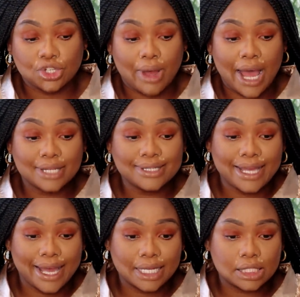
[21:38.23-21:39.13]
So I had to
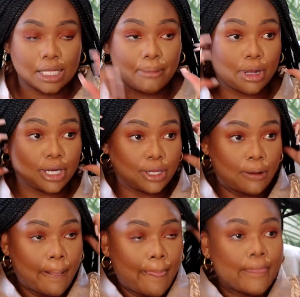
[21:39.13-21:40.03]
get somebody
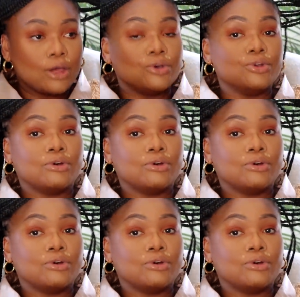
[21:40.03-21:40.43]
who